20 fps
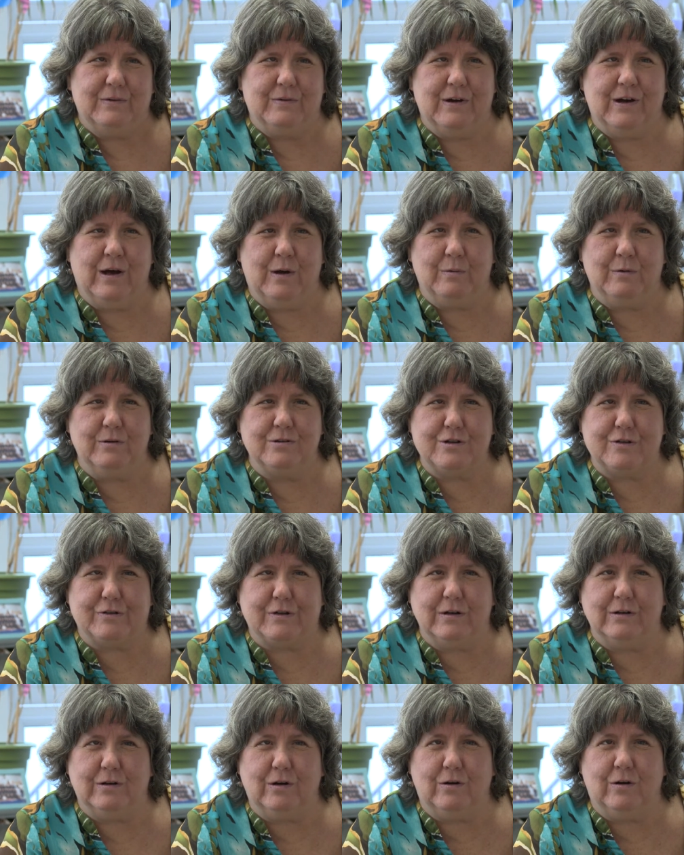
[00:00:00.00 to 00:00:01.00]
Well, we're just
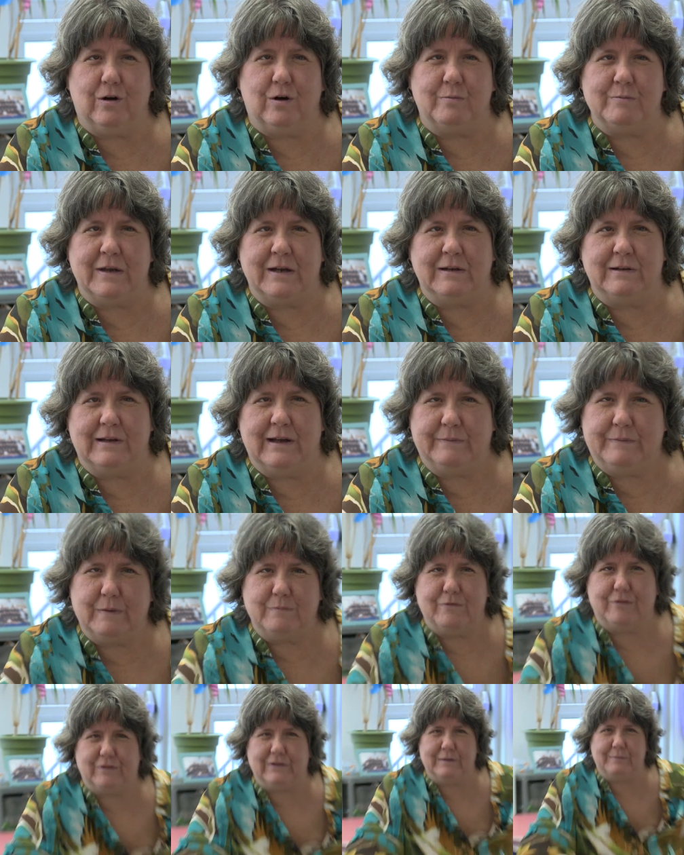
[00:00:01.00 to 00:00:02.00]
going to go home then and let
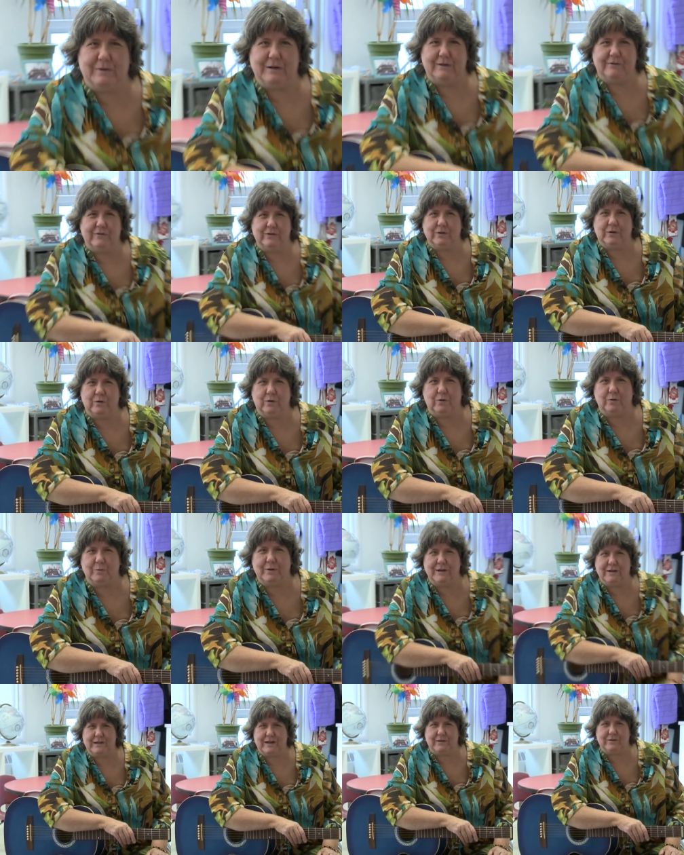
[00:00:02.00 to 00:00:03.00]
them sleep here for the whole
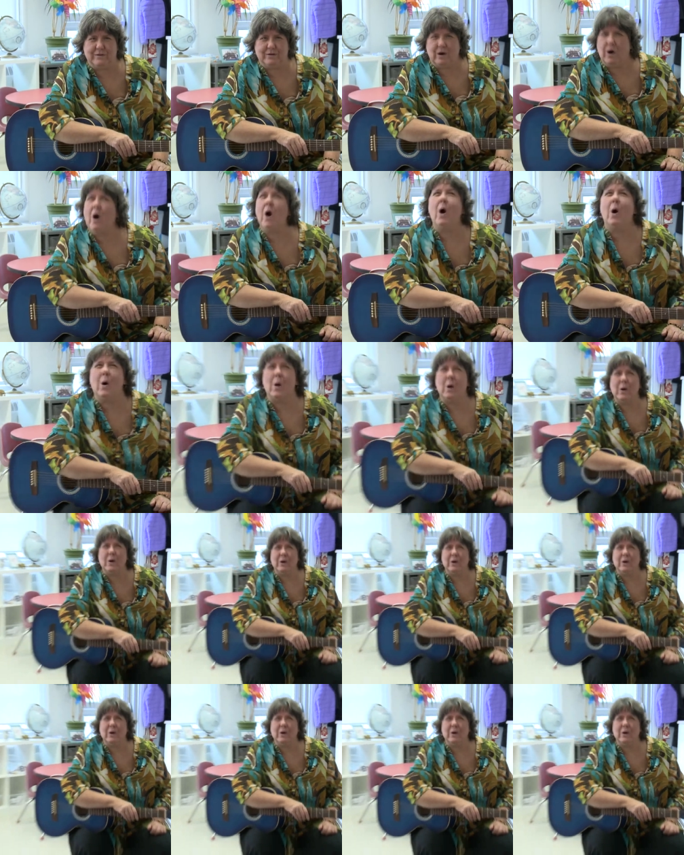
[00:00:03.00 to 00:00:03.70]
weekend. Oh!